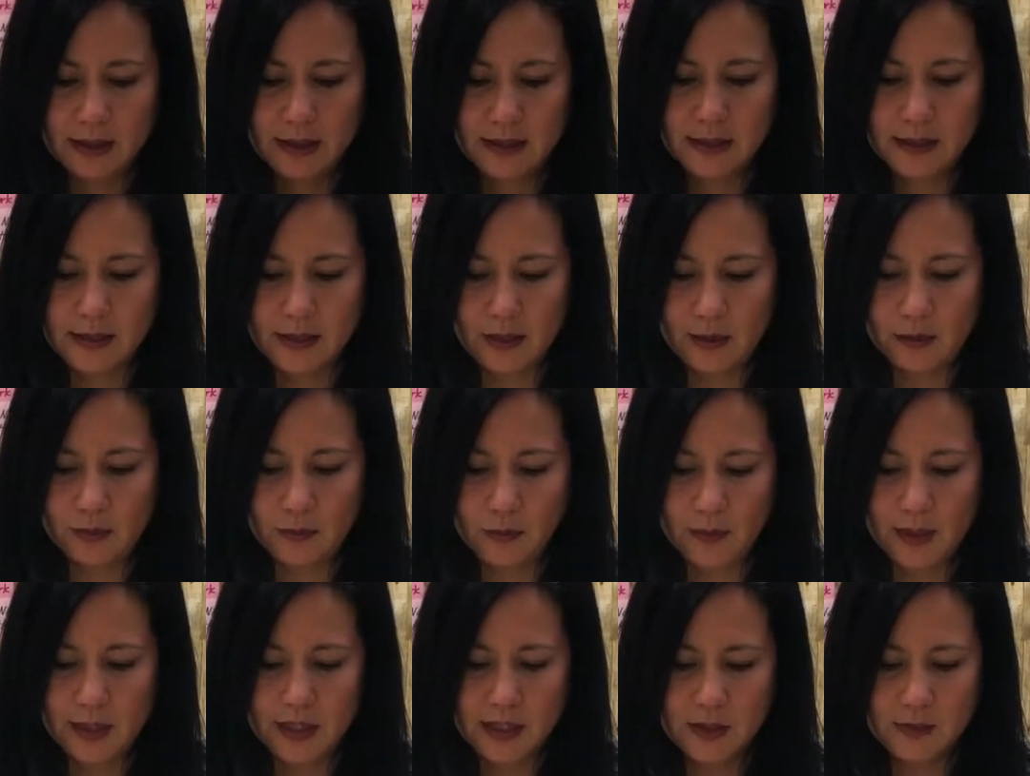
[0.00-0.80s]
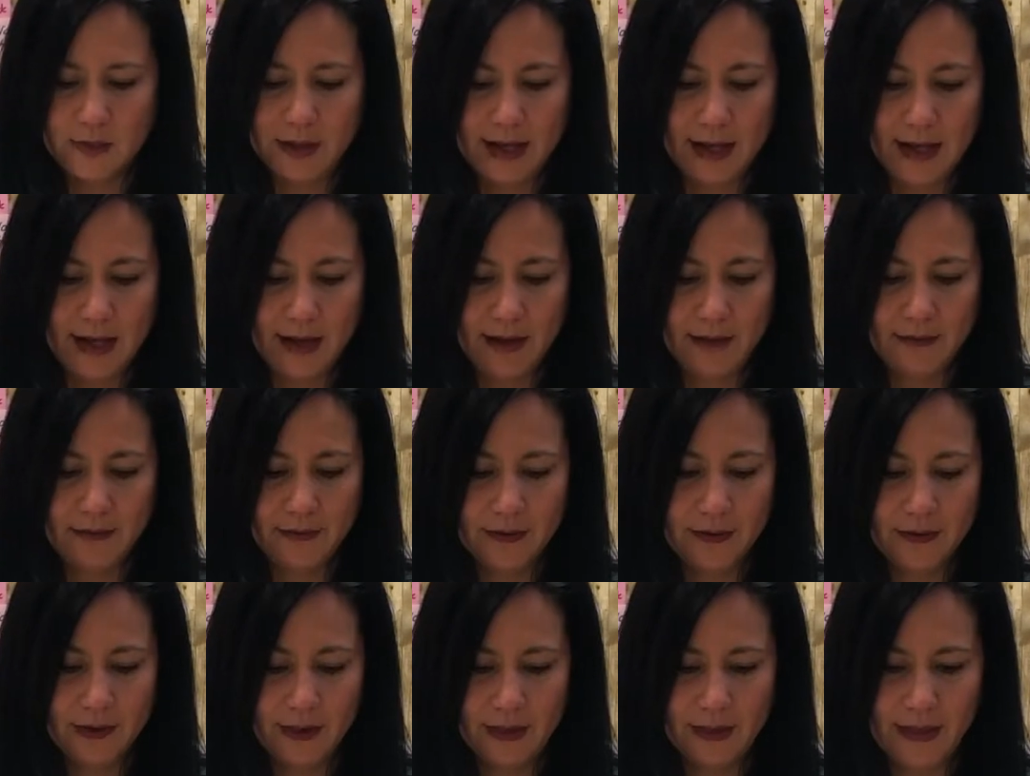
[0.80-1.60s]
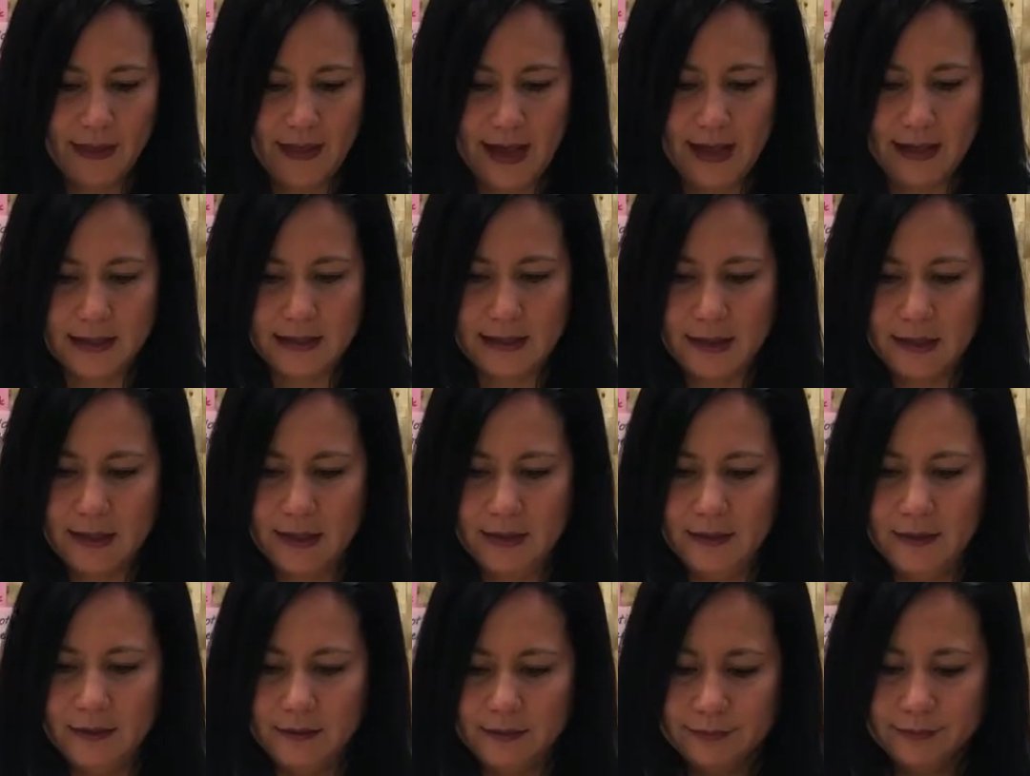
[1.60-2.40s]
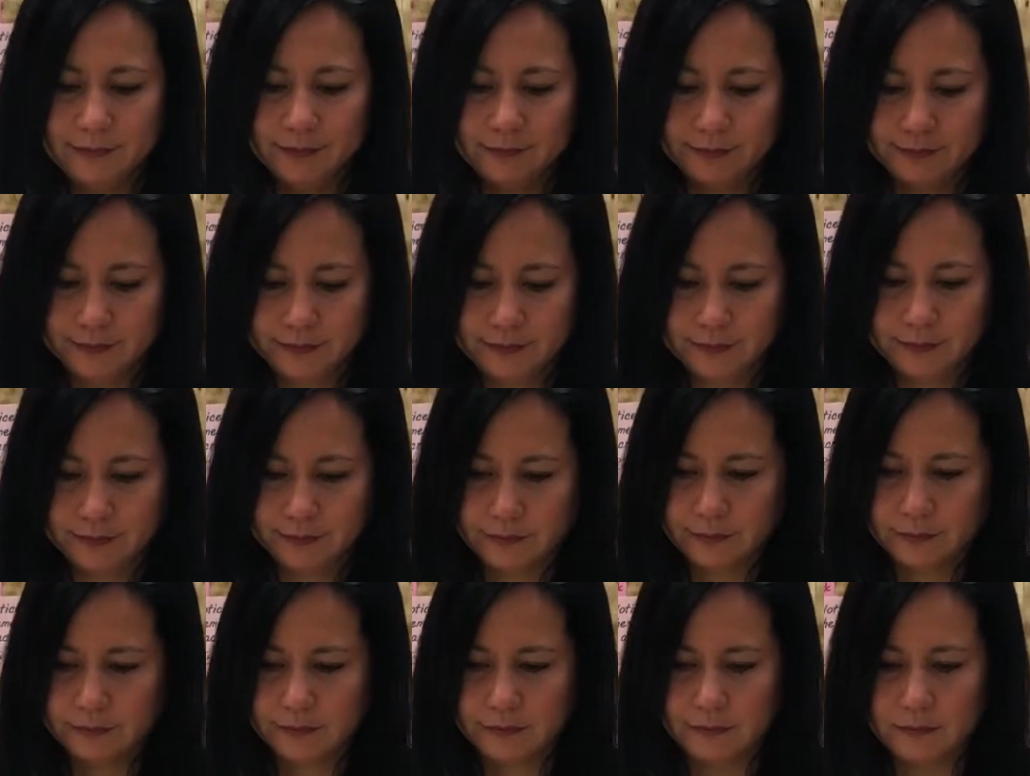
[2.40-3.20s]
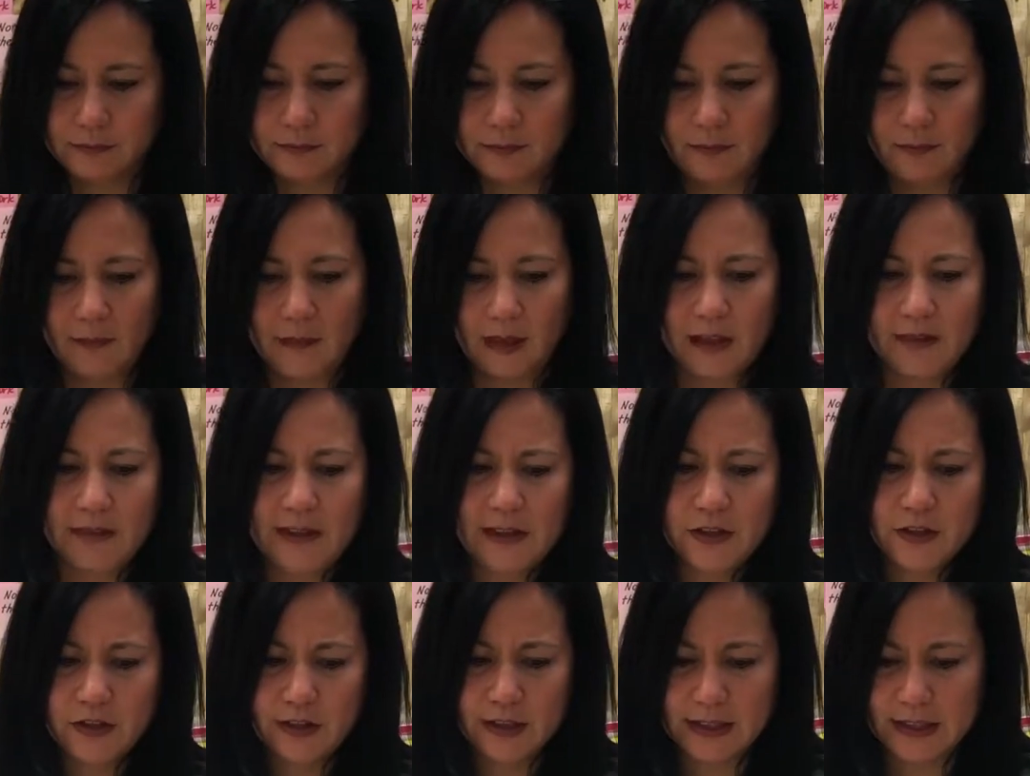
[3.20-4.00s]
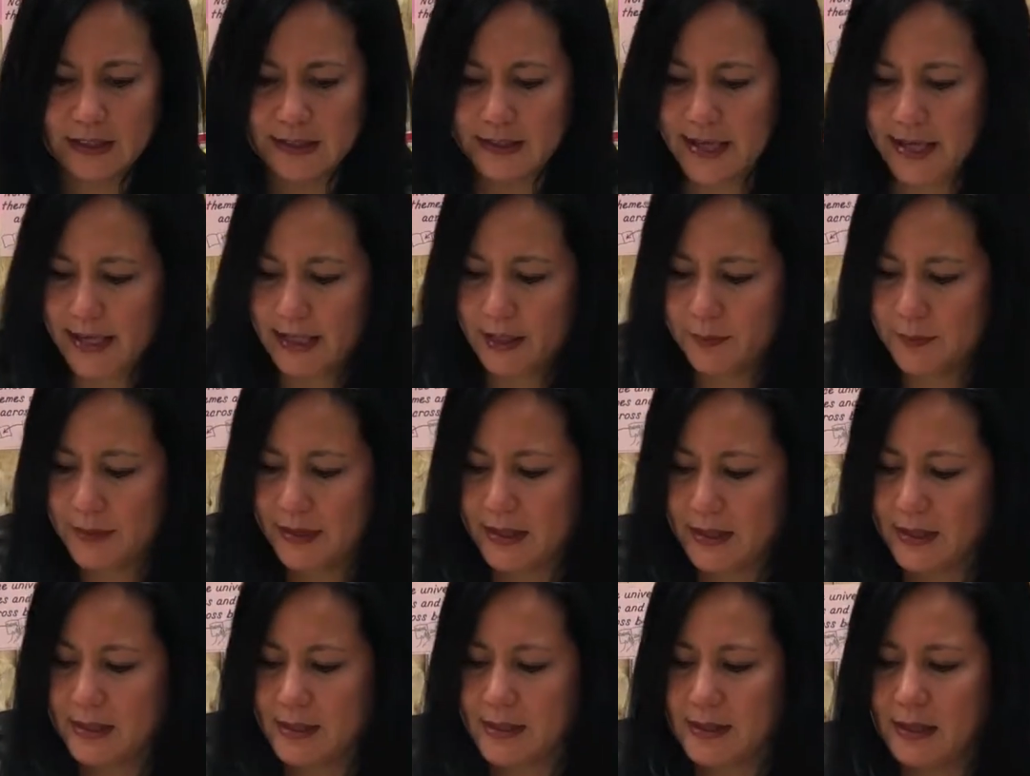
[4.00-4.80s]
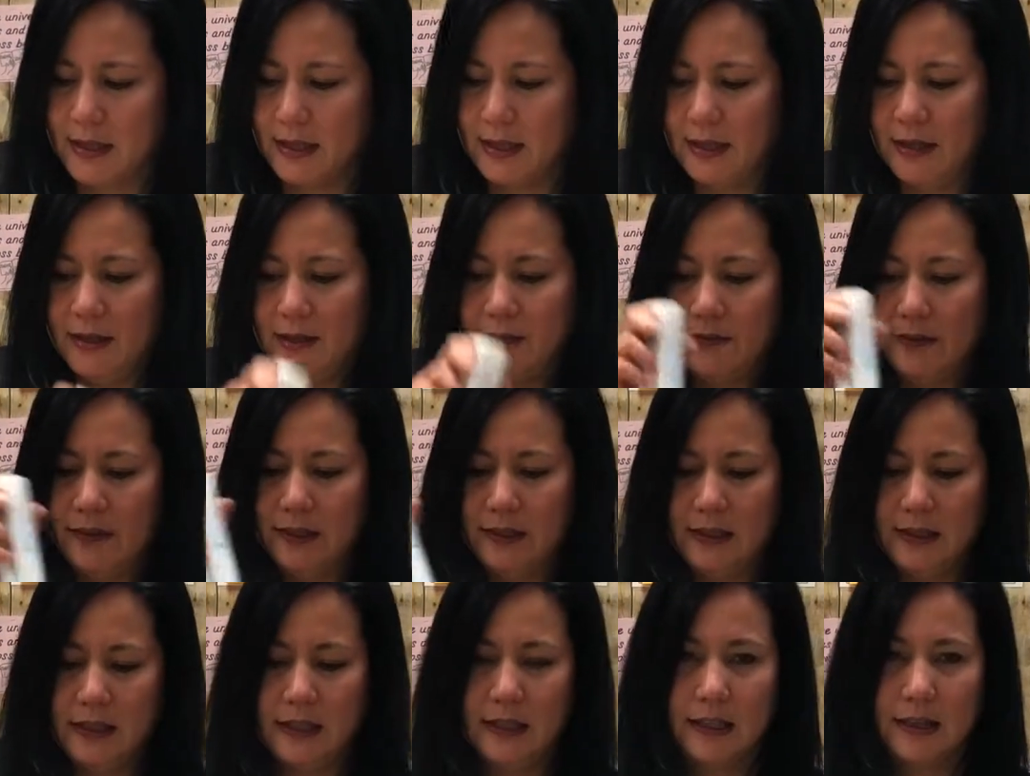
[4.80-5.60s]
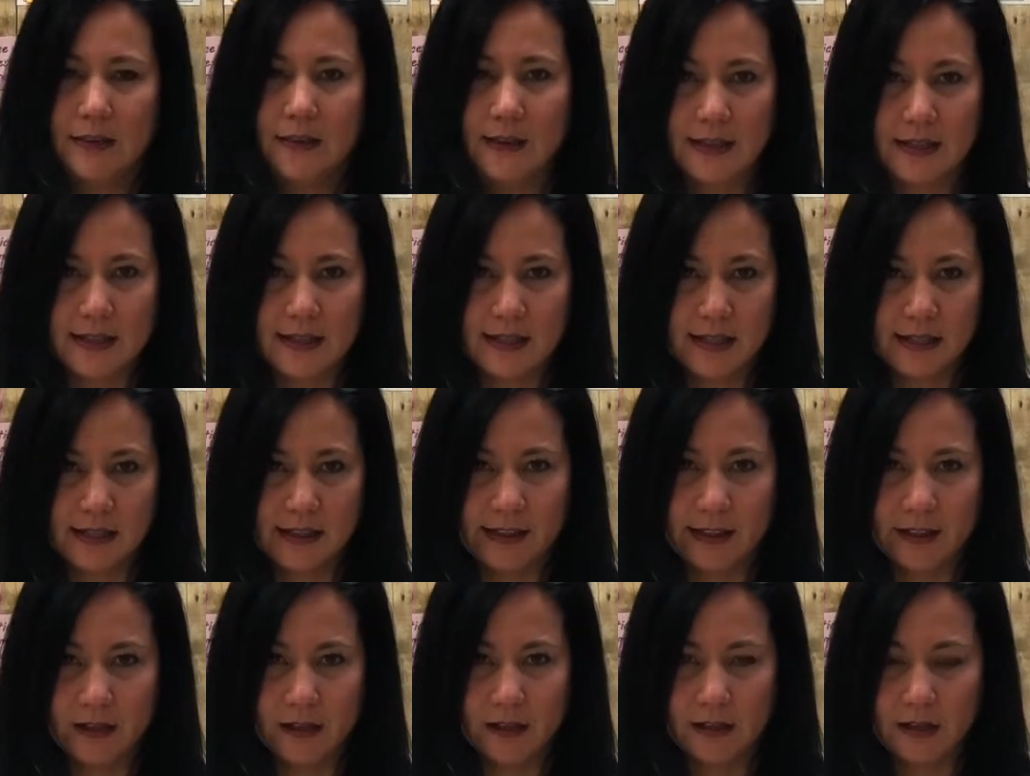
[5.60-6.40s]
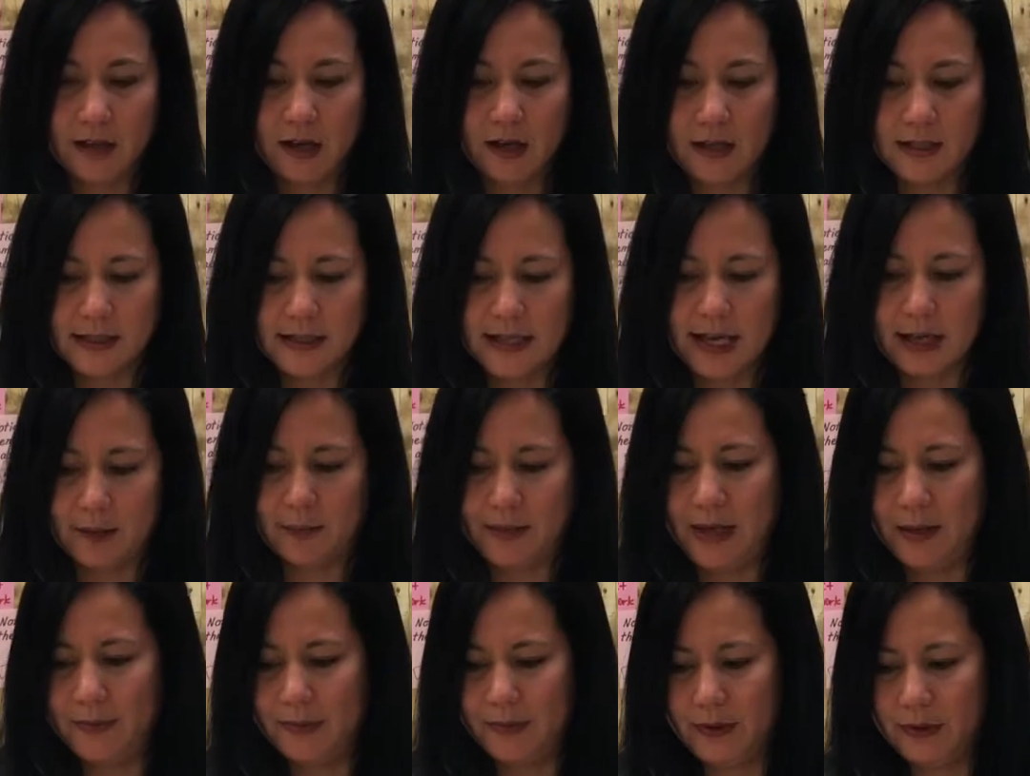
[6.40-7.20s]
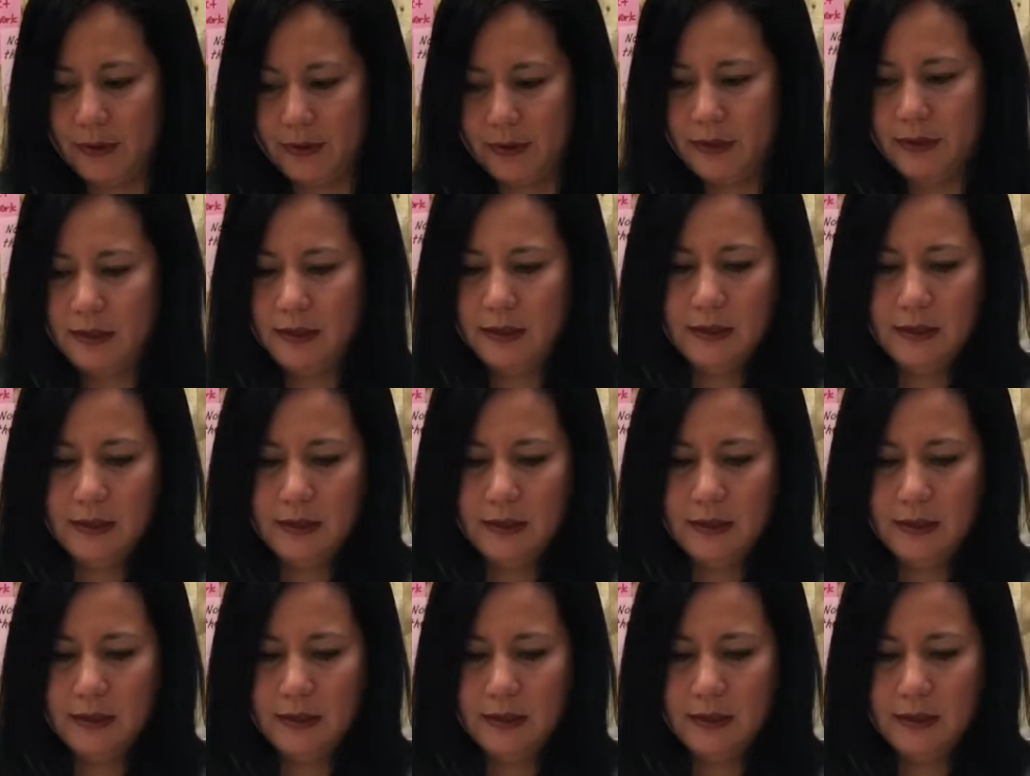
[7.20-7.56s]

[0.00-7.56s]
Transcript: So once we have that done, then you're gonna take a piece of, this is clear contact paper.